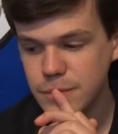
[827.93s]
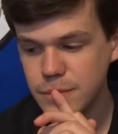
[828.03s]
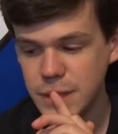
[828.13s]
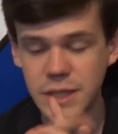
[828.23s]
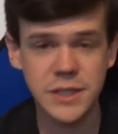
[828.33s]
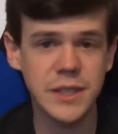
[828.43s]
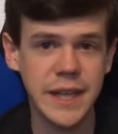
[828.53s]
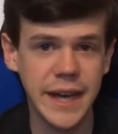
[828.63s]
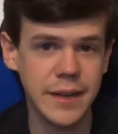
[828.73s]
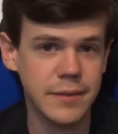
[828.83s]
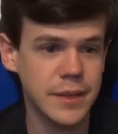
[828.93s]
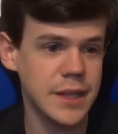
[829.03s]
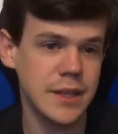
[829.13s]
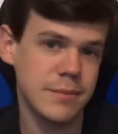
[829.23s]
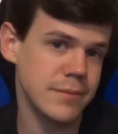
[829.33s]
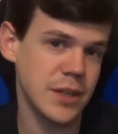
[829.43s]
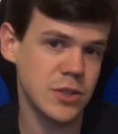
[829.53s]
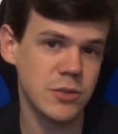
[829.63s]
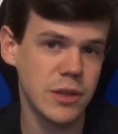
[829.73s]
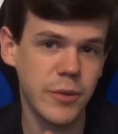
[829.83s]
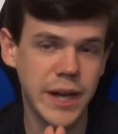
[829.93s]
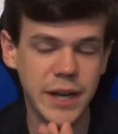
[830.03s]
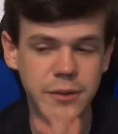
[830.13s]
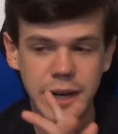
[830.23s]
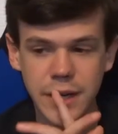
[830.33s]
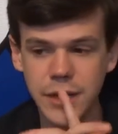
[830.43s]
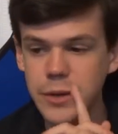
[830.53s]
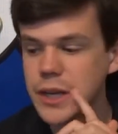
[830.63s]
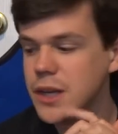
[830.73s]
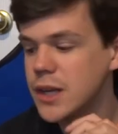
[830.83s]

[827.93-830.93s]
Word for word: because of that, that's the only way I knew how to do it.